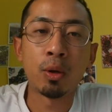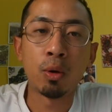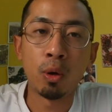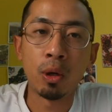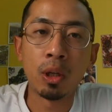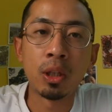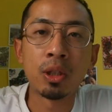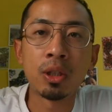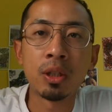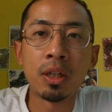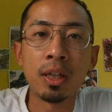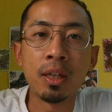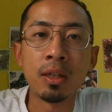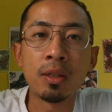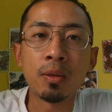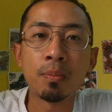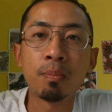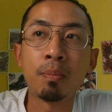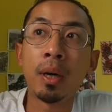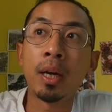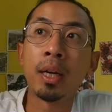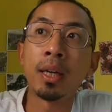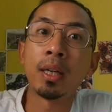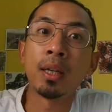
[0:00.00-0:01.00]
college days
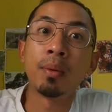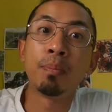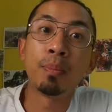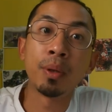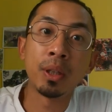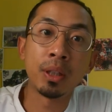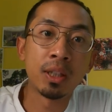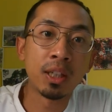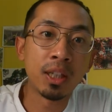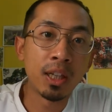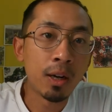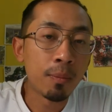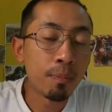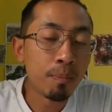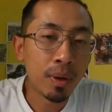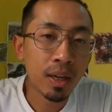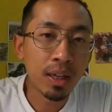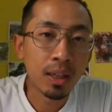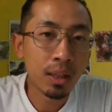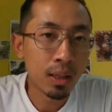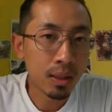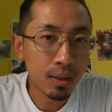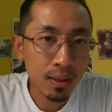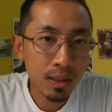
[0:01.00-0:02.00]
by building up
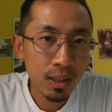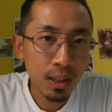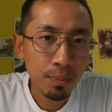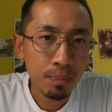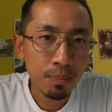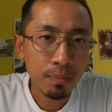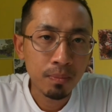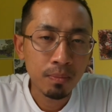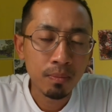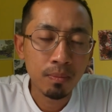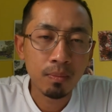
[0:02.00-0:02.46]
my concept.